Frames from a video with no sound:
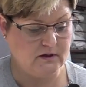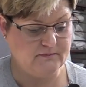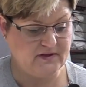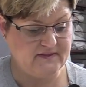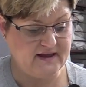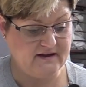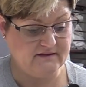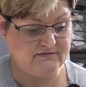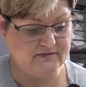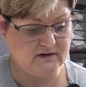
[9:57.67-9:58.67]
that they
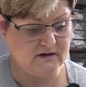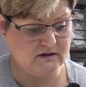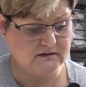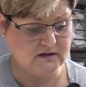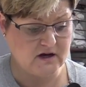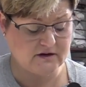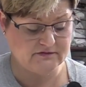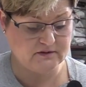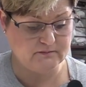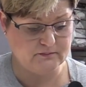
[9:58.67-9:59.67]
have a lot of
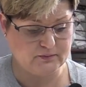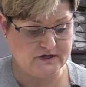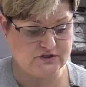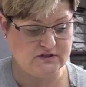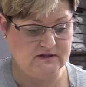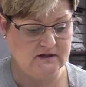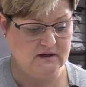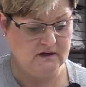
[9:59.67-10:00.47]
compression